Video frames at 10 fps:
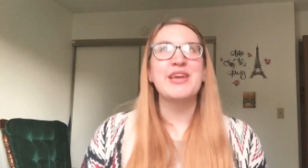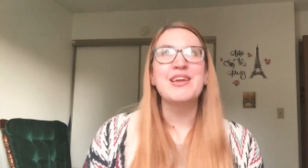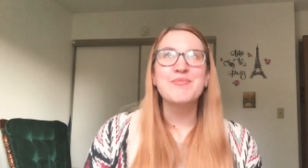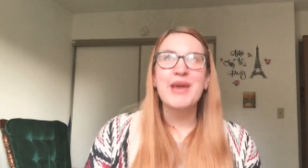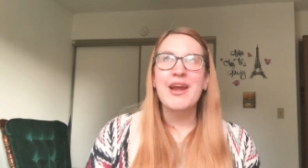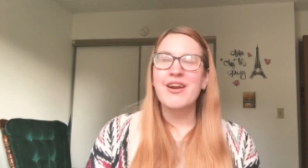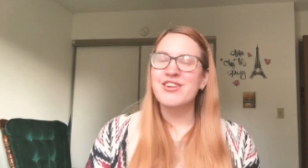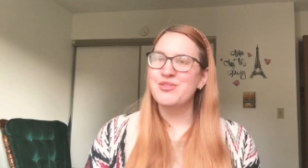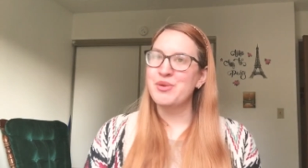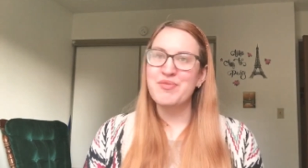ring
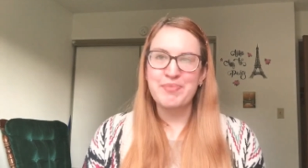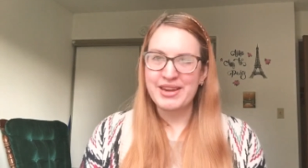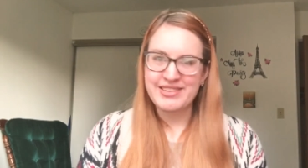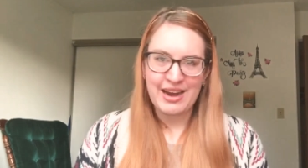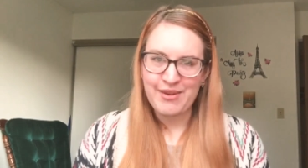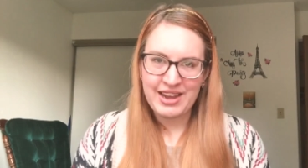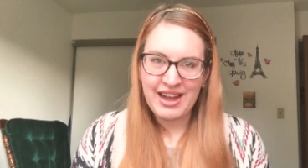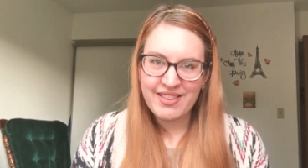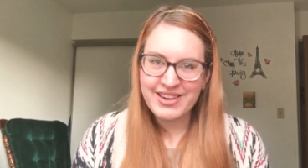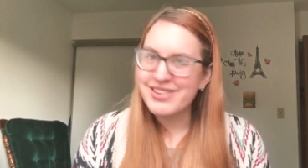bearers, we've picked out
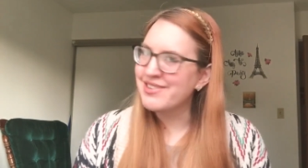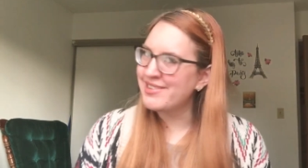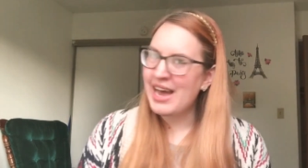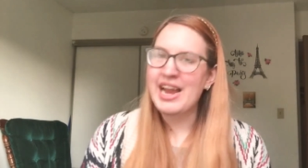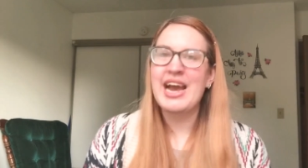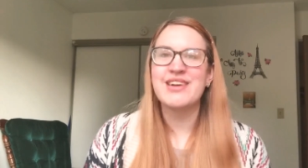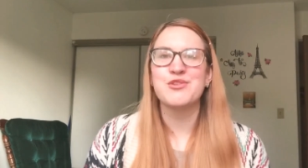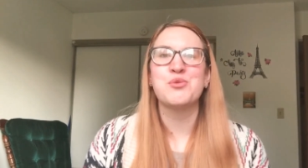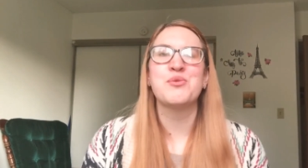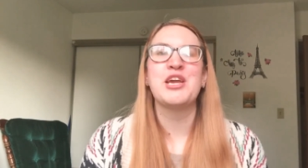colors, Zach
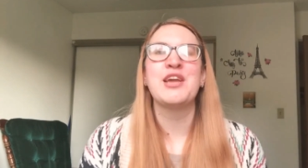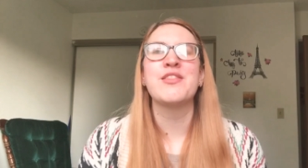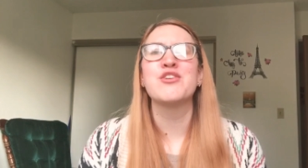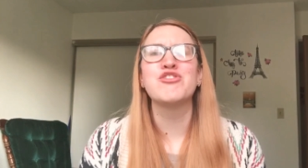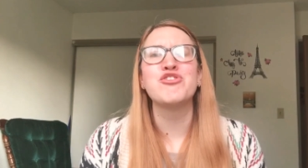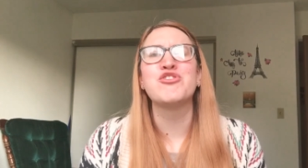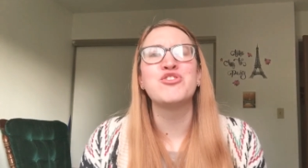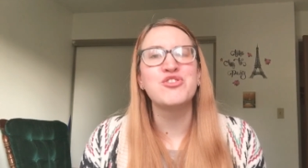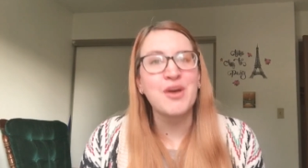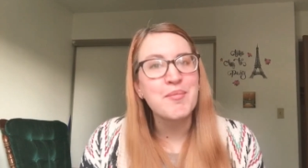has a ring. There's
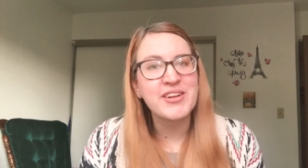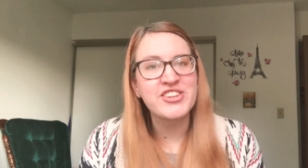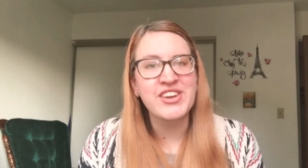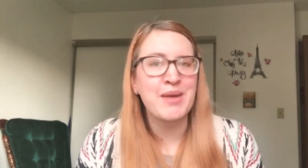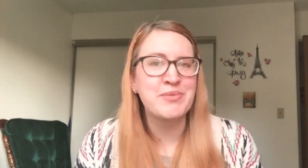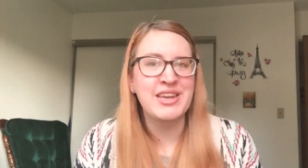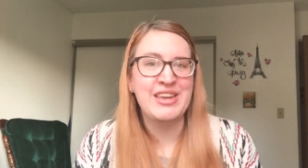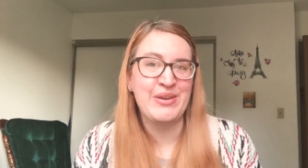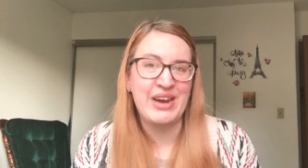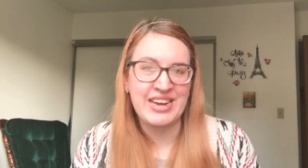just so much to
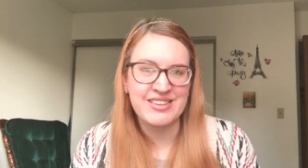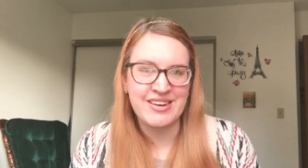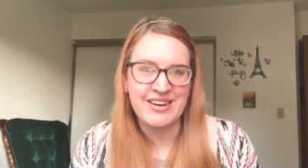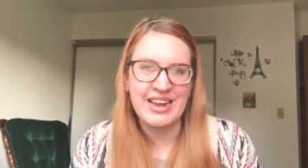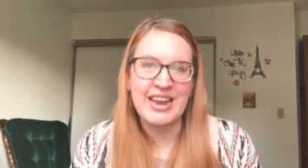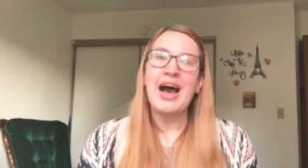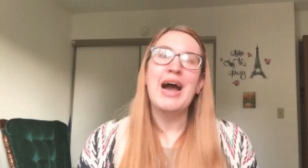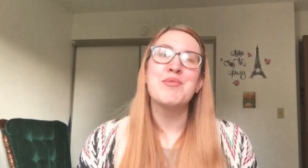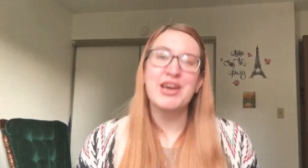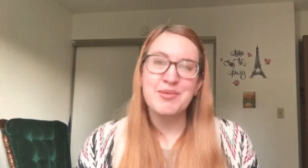update you guys on.
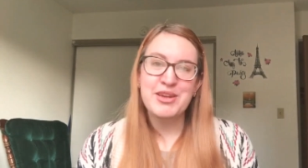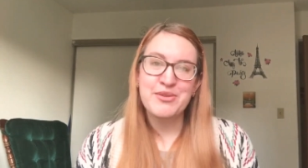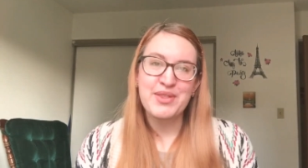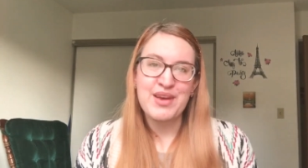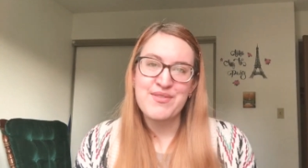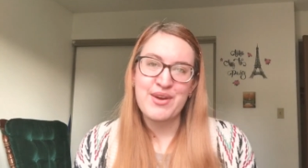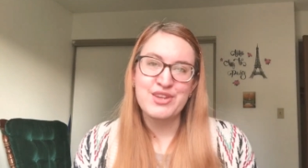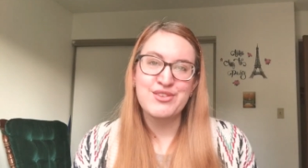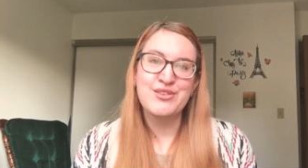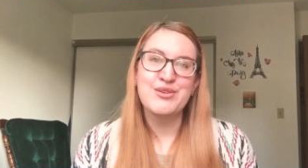I'm gonna be doing that
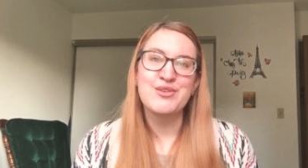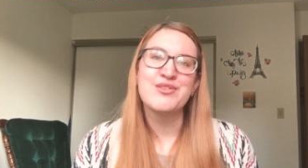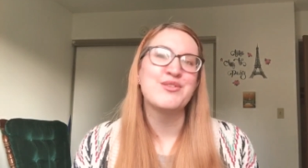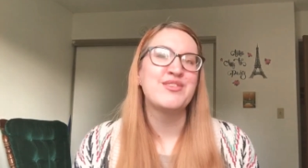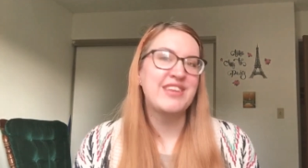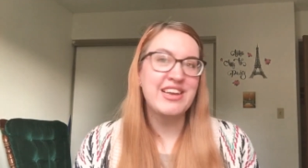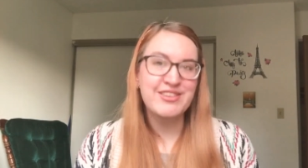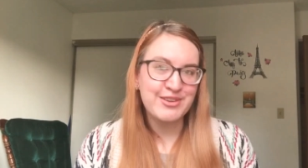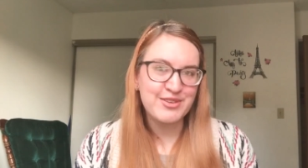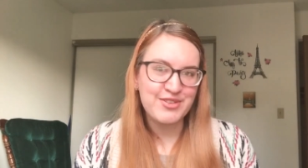very soon, so stay
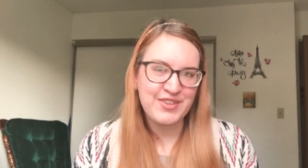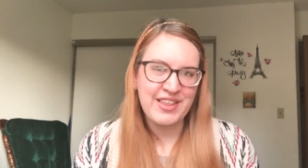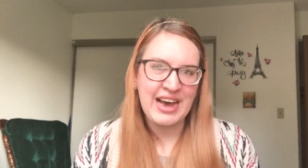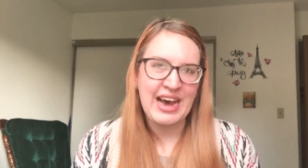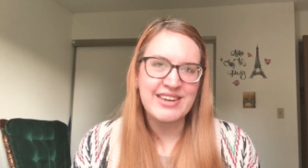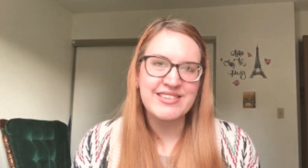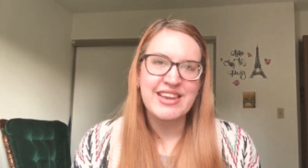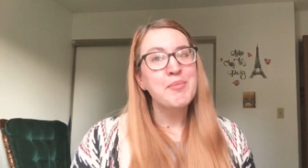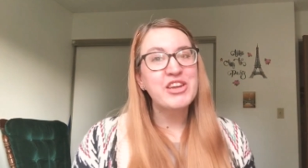tuned for that.